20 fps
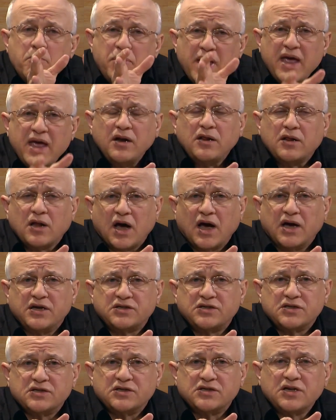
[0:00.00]

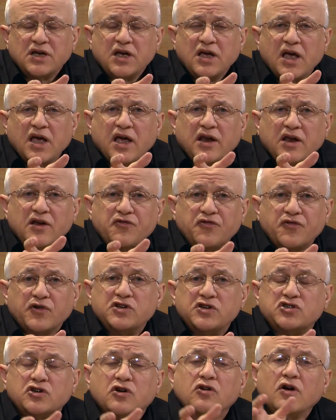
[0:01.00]
penalizes an
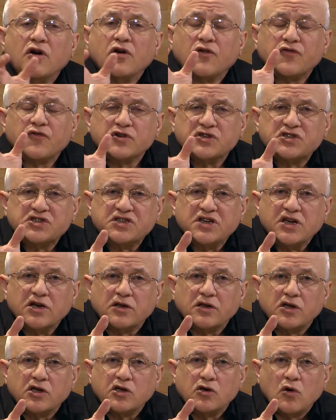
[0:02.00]
infringer for
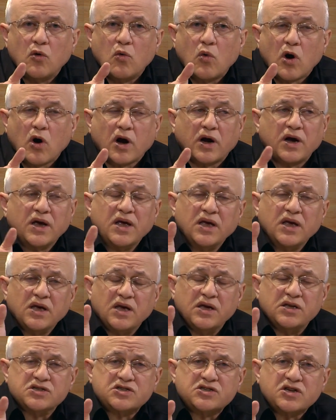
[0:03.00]
stealing your work.
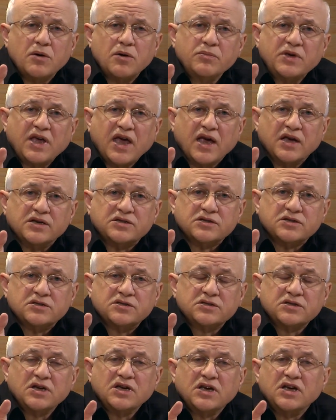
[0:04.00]
In some
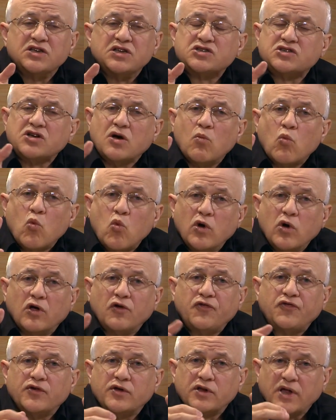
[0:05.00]
cases, in some
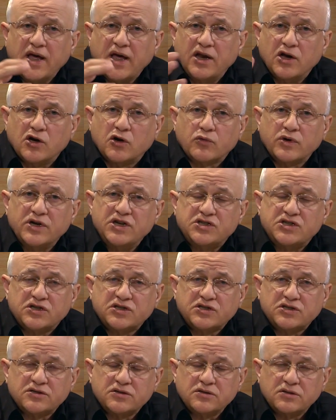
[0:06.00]
willful and
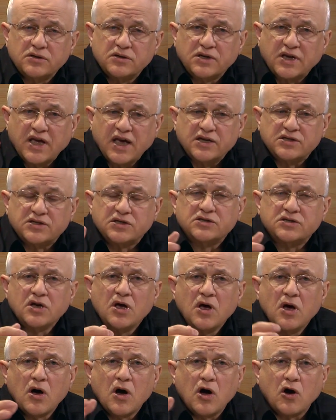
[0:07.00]
egregious cases,
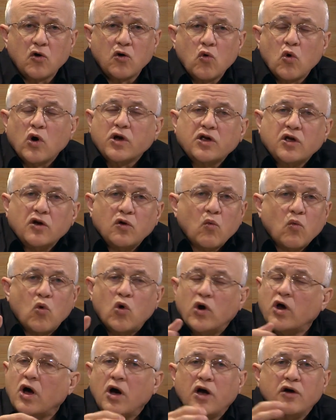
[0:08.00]
a court can
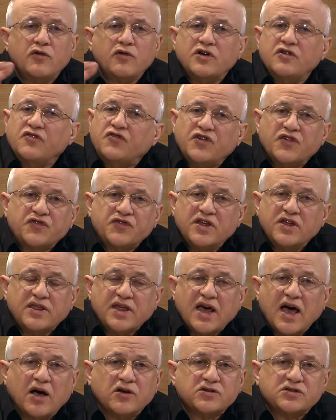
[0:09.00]
award
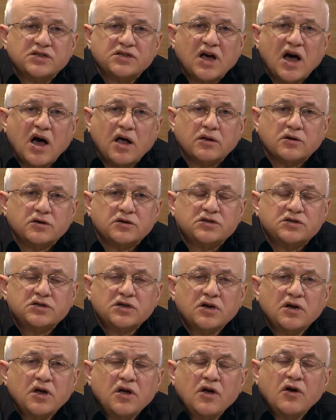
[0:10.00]
$150,000
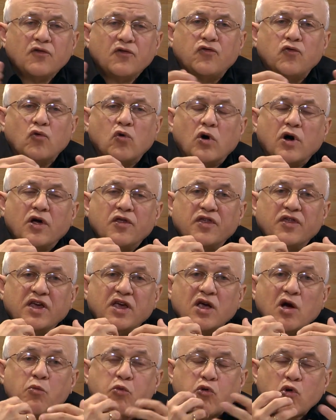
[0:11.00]
for
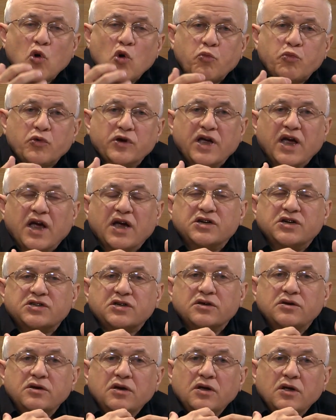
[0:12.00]
the
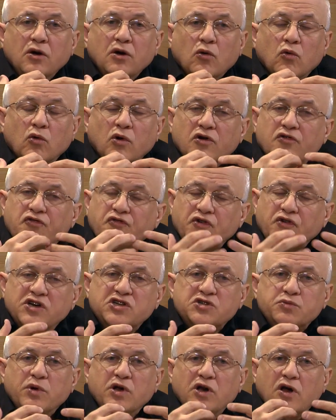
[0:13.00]
appropriation or
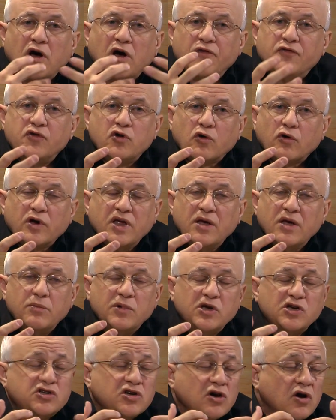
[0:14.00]
infringement of your
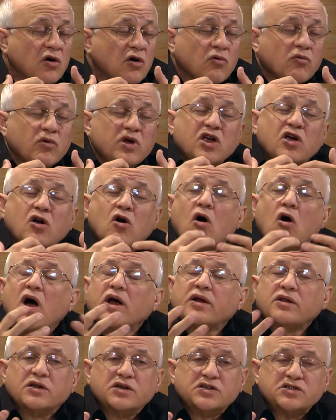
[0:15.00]
image,
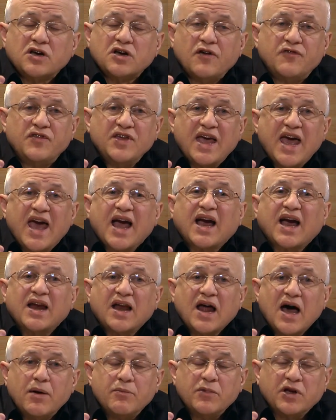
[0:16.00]
regardless of the
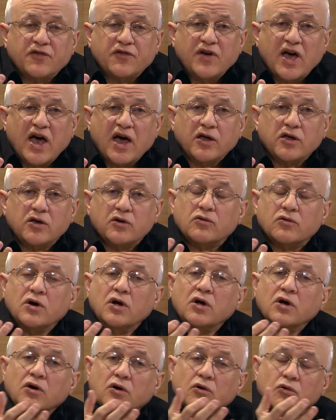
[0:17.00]
economic value.
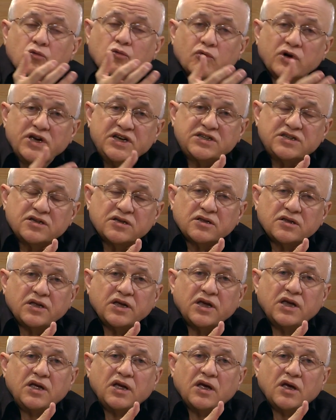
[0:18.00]

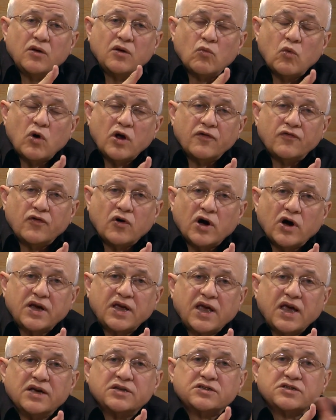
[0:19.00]
Recently, in one of our
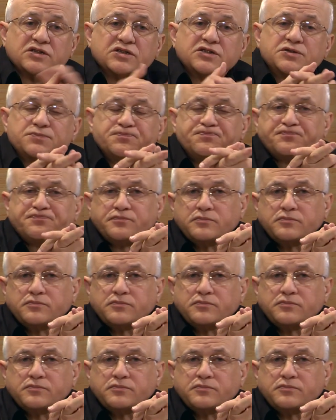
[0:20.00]
cases,